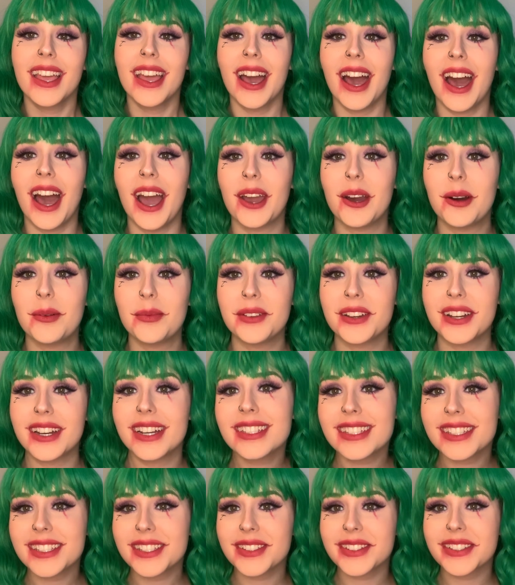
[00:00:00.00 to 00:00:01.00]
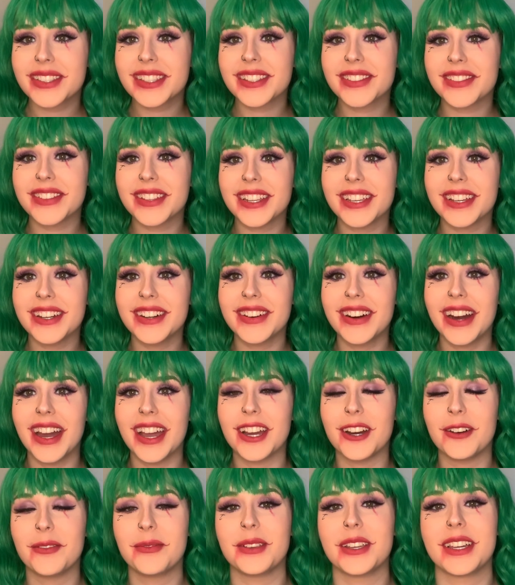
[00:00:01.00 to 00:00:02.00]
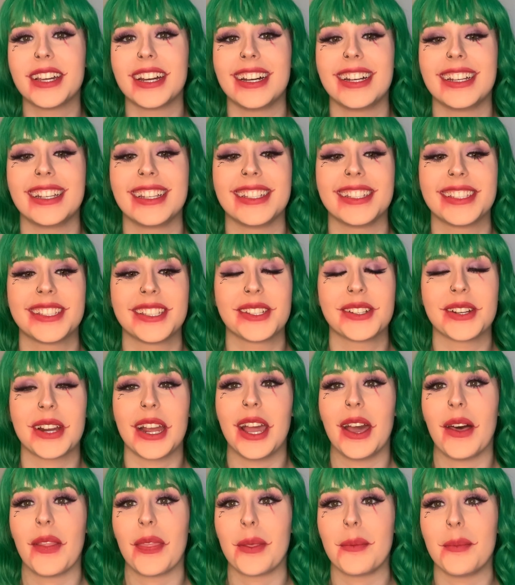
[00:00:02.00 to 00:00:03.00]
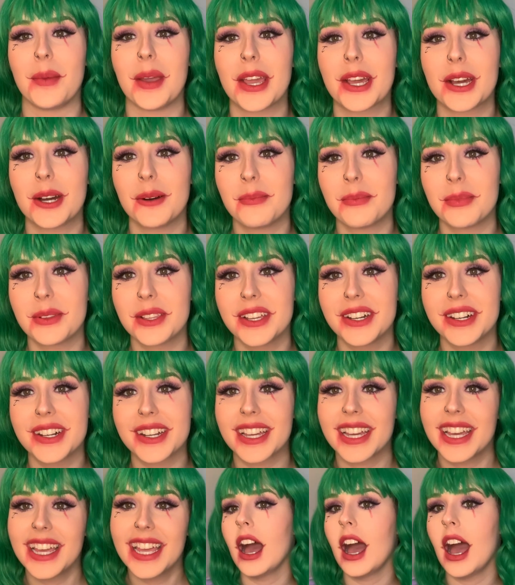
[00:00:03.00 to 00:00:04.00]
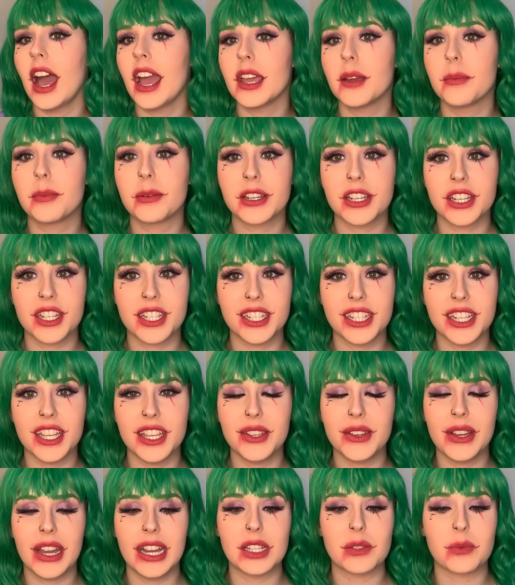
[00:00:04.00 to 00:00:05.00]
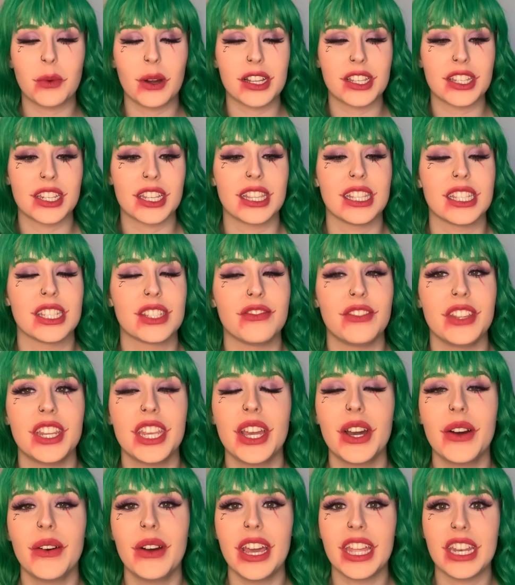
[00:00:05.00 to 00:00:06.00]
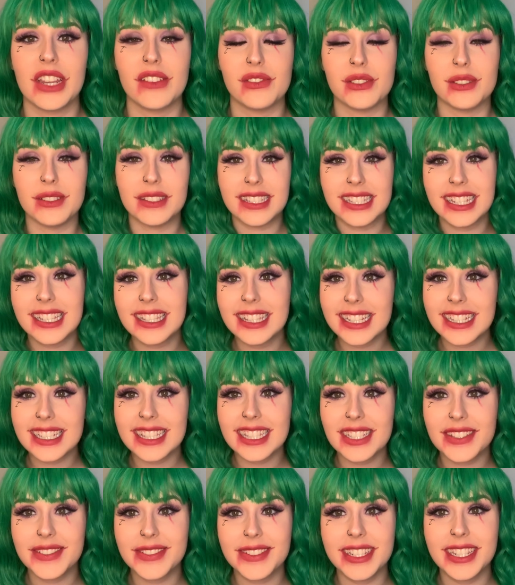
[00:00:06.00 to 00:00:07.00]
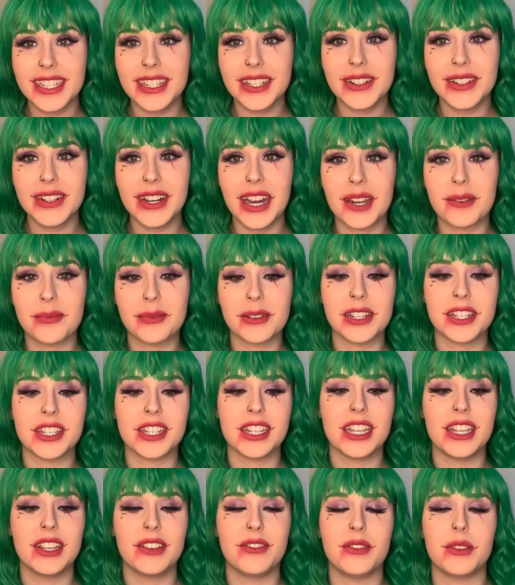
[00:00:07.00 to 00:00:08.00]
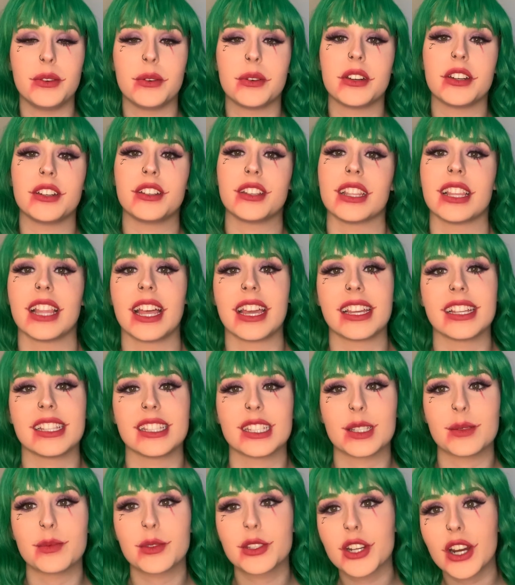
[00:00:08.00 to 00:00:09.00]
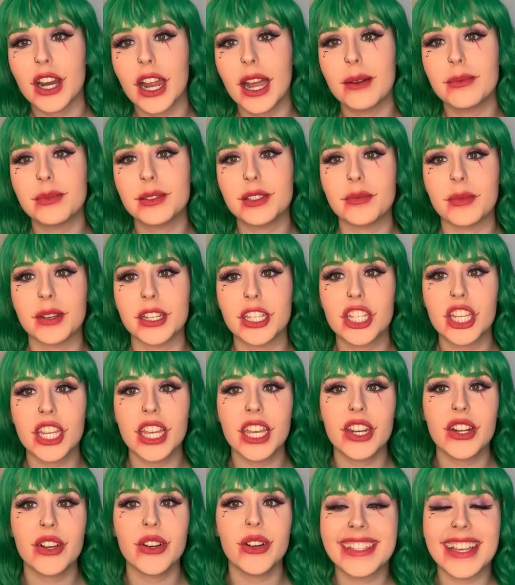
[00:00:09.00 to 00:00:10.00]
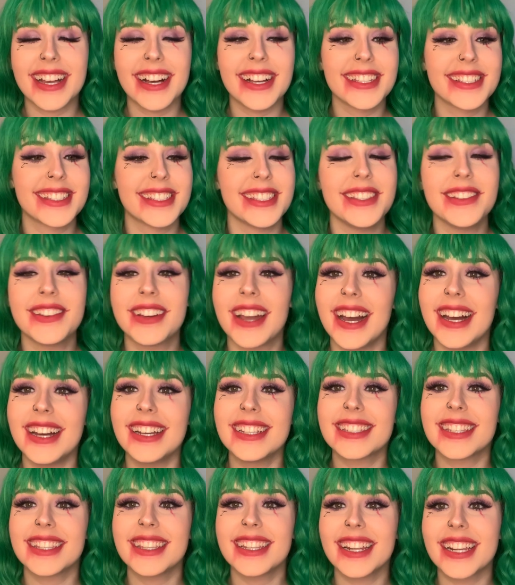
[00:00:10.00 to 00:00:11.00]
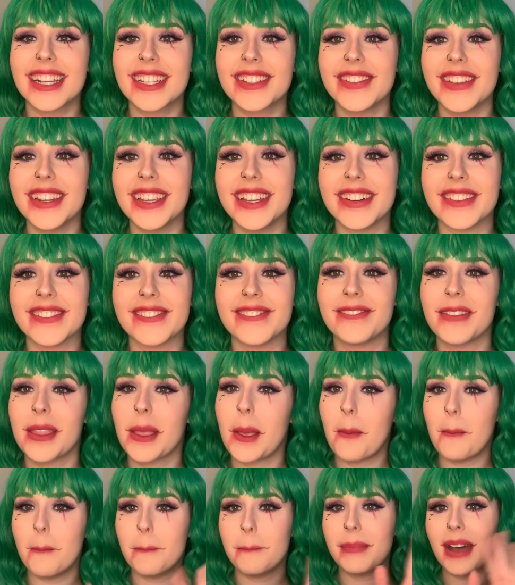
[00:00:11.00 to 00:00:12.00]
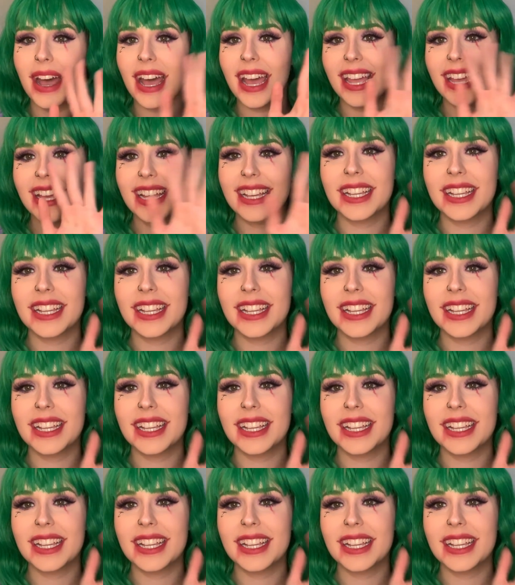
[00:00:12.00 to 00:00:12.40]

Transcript: I hope you guys enjoyed this video. I hope you guys try out the makeup look. I appreciate you guys watching this video. And if you did like this video, I'd appreciate if you could like and subscribe to my channel. I'll see you guys in the next video. Bye!